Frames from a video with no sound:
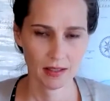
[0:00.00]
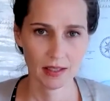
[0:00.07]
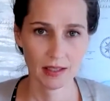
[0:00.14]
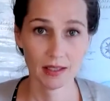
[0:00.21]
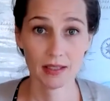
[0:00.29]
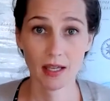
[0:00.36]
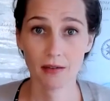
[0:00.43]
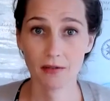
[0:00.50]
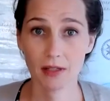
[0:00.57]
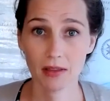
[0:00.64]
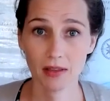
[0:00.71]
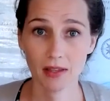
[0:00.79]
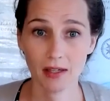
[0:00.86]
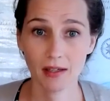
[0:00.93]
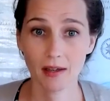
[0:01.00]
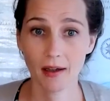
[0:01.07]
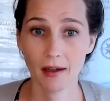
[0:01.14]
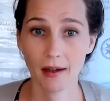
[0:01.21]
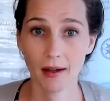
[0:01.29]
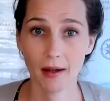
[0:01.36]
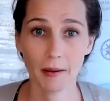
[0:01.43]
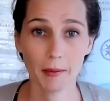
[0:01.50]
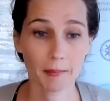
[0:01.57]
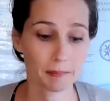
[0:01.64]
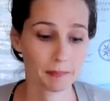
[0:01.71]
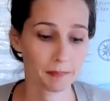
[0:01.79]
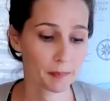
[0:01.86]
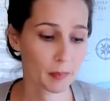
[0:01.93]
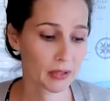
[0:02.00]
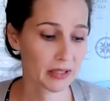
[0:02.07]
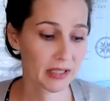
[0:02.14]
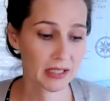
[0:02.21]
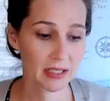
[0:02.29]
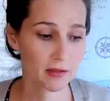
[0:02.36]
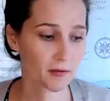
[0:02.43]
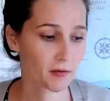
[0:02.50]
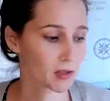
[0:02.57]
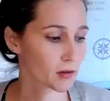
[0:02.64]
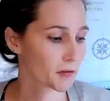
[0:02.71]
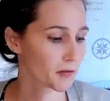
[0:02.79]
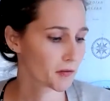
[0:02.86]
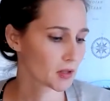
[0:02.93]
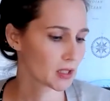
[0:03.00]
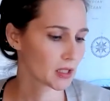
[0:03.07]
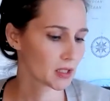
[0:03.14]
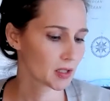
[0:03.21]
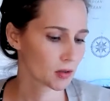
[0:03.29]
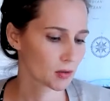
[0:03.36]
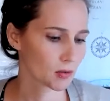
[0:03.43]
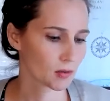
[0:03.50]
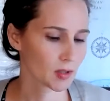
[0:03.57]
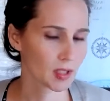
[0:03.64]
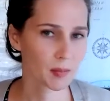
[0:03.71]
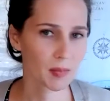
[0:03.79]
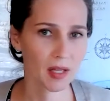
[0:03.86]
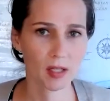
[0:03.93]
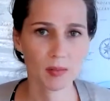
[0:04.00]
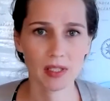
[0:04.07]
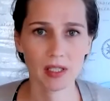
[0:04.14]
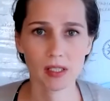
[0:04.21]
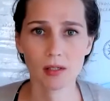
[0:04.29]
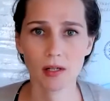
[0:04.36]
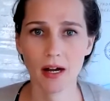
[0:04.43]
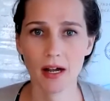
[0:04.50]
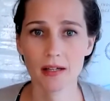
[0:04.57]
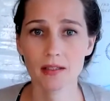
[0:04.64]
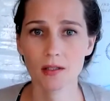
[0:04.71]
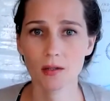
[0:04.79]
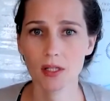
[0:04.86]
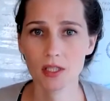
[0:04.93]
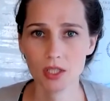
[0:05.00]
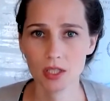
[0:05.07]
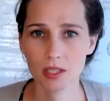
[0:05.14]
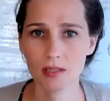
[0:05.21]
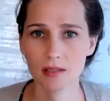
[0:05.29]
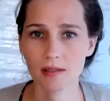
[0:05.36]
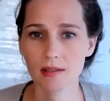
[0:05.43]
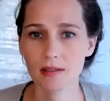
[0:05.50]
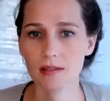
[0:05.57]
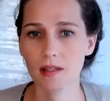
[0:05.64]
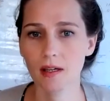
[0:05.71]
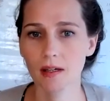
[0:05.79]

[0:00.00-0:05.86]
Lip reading: is everything. Please feel free to email me or ask questions